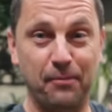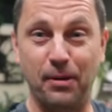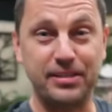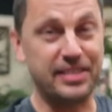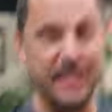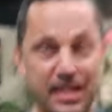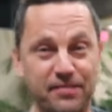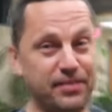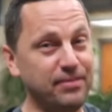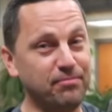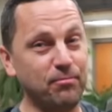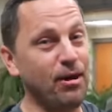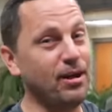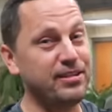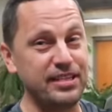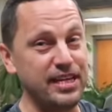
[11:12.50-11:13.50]
Is that, that the
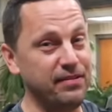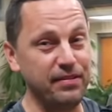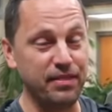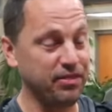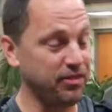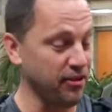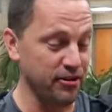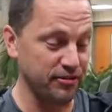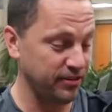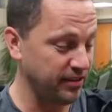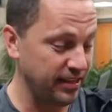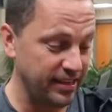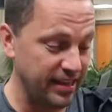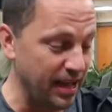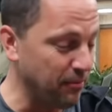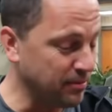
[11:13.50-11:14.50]
fastest pond you've ever
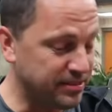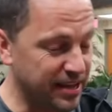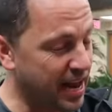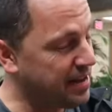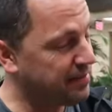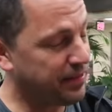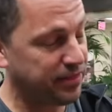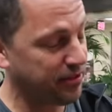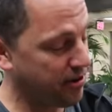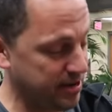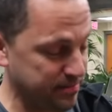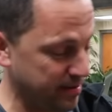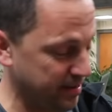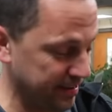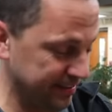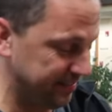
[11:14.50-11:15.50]
made? That was not even 30
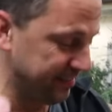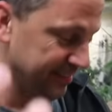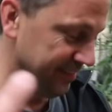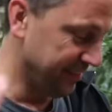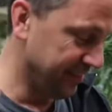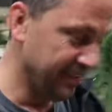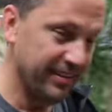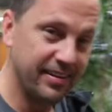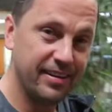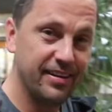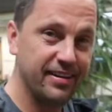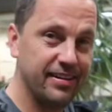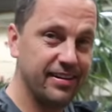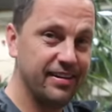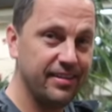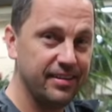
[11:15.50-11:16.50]
minutes. And how long have you
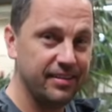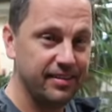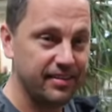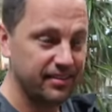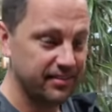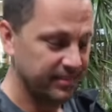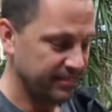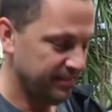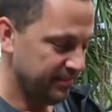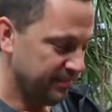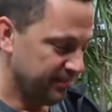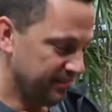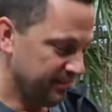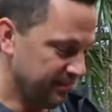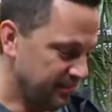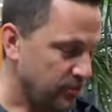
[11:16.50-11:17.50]
been making ponds?
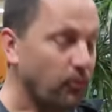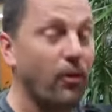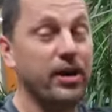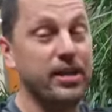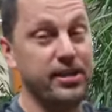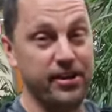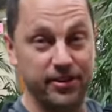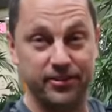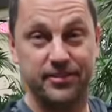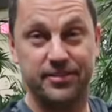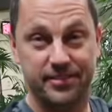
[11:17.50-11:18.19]
20 years.